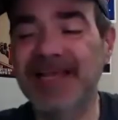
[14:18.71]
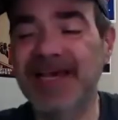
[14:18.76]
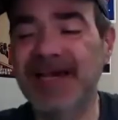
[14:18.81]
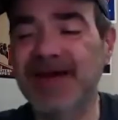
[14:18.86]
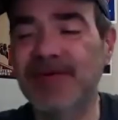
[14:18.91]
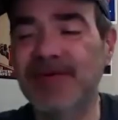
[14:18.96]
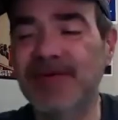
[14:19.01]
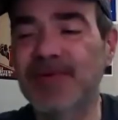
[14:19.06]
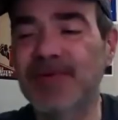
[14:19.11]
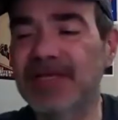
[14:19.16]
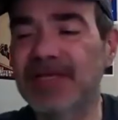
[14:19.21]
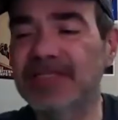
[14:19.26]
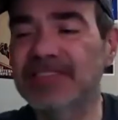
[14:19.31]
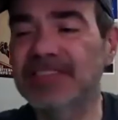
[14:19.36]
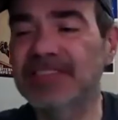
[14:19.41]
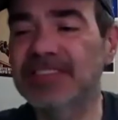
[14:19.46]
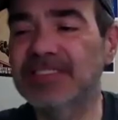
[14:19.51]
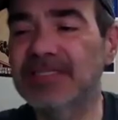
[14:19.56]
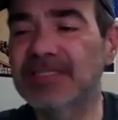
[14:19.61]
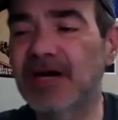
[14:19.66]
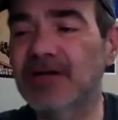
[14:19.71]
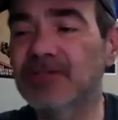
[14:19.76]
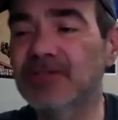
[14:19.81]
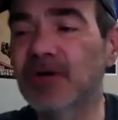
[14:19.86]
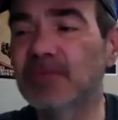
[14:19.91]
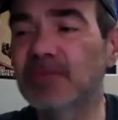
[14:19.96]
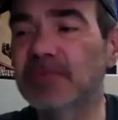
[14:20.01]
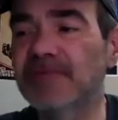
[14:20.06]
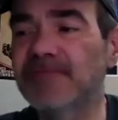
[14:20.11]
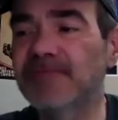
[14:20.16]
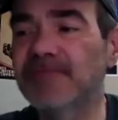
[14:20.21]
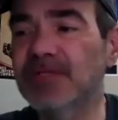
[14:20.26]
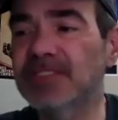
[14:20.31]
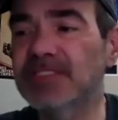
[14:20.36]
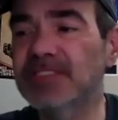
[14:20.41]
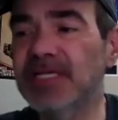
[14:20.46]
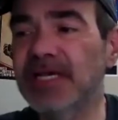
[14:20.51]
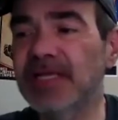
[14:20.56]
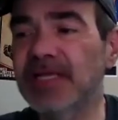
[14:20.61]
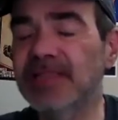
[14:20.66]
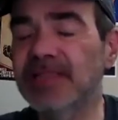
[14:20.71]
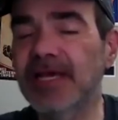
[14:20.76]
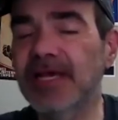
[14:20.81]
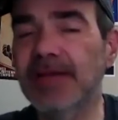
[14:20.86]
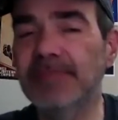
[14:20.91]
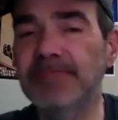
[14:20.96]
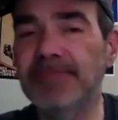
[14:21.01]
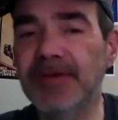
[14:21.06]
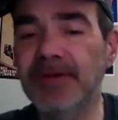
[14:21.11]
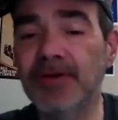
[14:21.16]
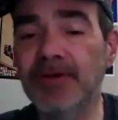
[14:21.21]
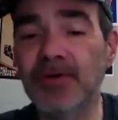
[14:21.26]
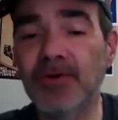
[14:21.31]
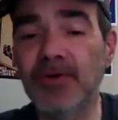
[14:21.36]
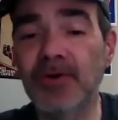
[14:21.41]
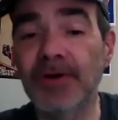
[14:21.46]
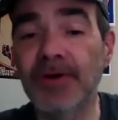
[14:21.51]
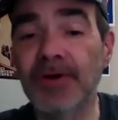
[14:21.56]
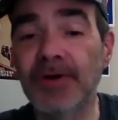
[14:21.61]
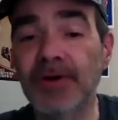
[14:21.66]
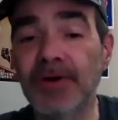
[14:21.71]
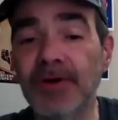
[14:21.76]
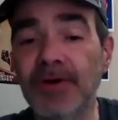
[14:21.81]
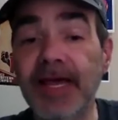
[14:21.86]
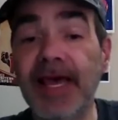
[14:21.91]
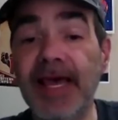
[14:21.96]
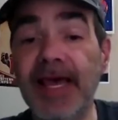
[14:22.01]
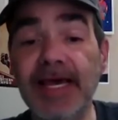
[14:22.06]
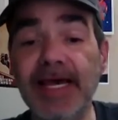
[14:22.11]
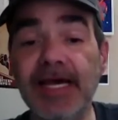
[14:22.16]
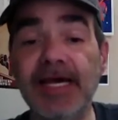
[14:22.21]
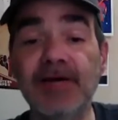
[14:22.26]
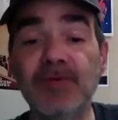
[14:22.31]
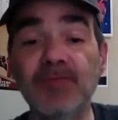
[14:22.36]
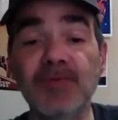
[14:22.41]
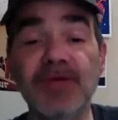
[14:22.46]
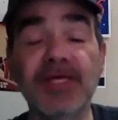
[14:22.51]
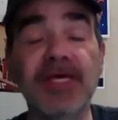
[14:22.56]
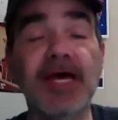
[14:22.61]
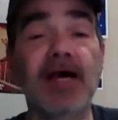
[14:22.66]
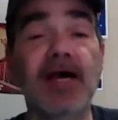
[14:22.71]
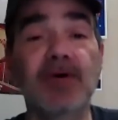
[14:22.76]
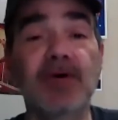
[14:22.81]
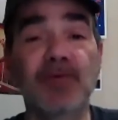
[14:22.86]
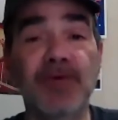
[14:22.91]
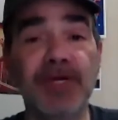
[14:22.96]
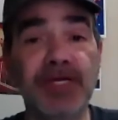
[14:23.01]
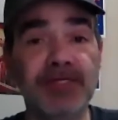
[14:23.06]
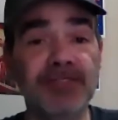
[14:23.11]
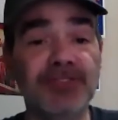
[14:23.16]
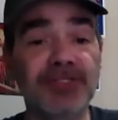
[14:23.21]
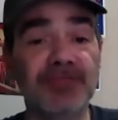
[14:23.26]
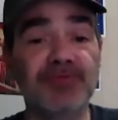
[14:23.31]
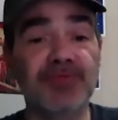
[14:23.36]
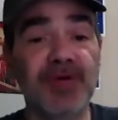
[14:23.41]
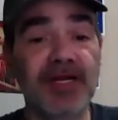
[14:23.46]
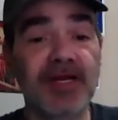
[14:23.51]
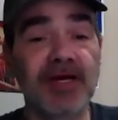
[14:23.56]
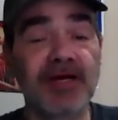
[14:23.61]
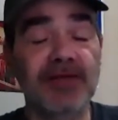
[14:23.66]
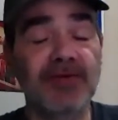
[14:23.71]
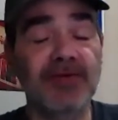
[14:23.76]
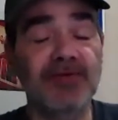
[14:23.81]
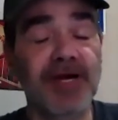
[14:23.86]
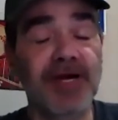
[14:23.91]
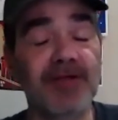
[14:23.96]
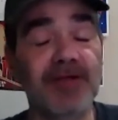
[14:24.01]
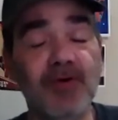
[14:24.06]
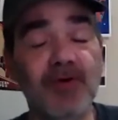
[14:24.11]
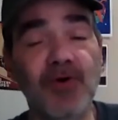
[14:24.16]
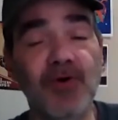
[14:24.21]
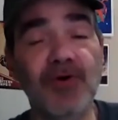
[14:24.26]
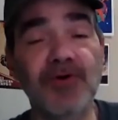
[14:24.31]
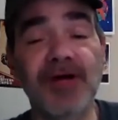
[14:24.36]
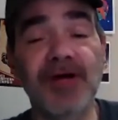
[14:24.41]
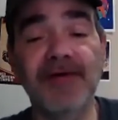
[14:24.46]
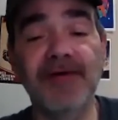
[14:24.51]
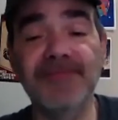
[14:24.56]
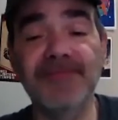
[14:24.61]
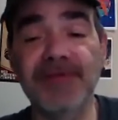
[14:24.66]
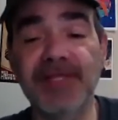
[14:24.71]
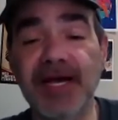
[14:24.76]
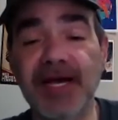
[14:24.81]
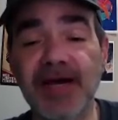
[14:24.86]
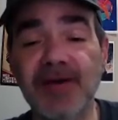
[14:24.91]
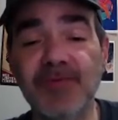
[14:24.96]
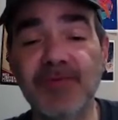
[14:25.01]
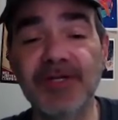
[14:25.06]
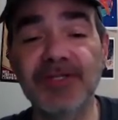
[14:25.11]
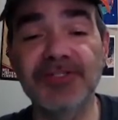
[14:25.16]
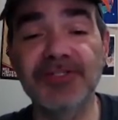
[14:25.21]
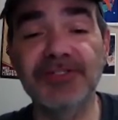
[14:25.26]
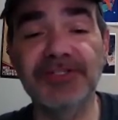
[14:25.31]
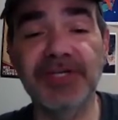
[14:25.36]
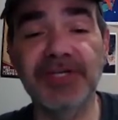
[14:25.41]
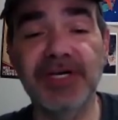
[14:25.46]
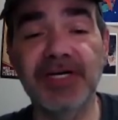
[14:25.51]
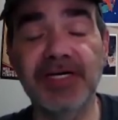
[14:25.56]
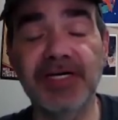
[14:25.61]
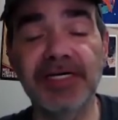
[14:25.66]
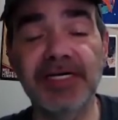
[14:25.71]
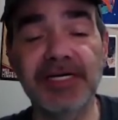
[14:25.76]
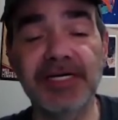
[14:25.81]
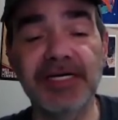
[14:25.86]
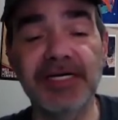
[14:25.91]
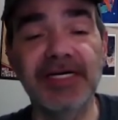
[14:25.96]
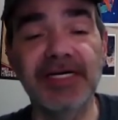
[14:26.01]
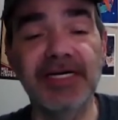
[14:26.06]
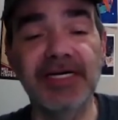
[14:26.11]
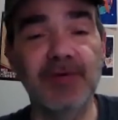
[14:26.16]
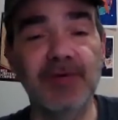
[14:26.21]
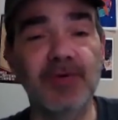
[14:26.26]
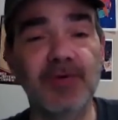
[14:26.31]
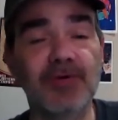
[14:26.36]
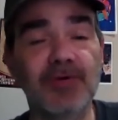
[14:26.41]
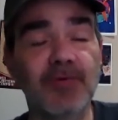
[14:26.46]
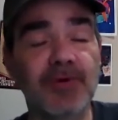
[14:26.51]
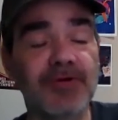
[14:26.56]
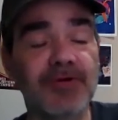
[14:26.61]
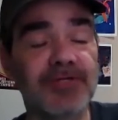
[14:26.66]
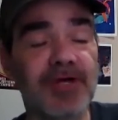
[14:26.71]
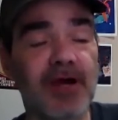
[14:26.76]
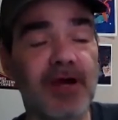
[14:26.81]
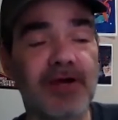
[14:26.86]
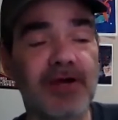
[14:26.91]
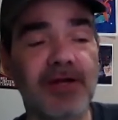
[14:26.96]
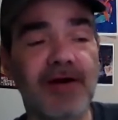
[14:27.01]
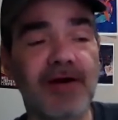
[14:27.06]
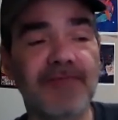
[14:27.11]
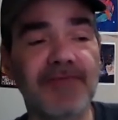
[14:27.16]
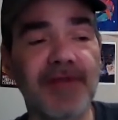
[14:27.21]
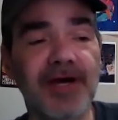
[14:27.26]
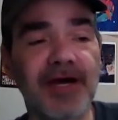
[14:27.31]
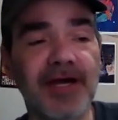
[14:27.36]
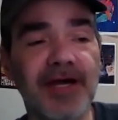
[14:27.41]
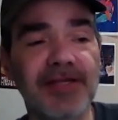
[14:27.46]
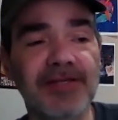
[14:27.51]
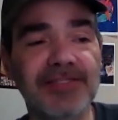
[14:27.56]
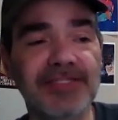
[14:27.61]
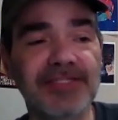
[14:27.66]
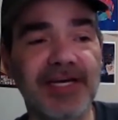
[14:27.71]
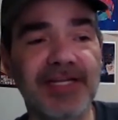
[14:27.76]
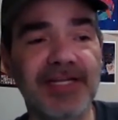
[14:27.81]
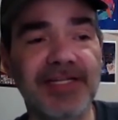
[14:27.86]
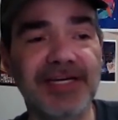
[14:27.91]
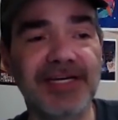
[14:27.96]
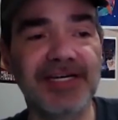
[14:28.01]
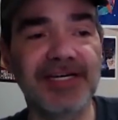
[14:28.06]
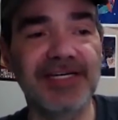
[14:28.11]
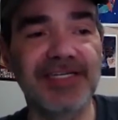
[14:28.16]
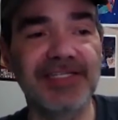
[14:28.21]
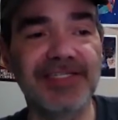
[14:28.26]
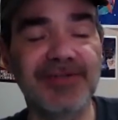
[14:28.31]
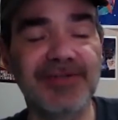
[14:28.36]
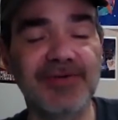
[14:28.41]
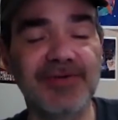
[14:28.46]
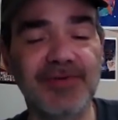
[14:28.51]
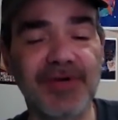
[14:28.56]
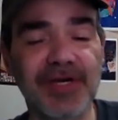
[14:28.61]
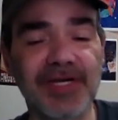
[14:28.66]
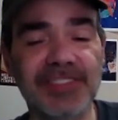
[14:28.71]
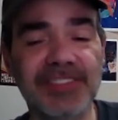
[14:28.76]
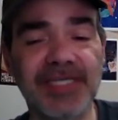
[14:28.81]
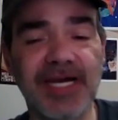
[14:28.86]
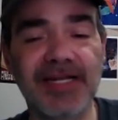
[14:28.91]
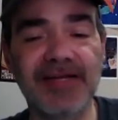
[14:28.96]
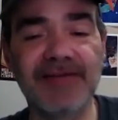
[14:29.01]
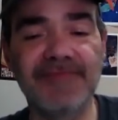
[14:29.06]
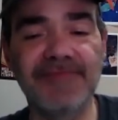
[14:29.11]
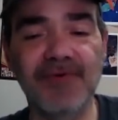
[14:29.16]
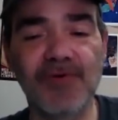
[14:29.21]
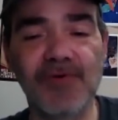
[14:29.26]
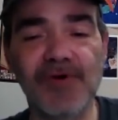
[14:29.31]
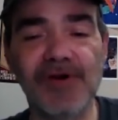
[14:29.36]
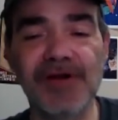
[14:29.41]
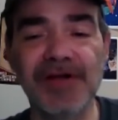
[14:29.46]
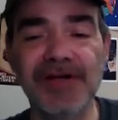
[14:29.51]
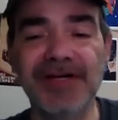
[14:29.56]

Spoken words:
And with its October 14th debut, and with Halloween just right on around the corner after that, which we were talking offline, you said you were excited for.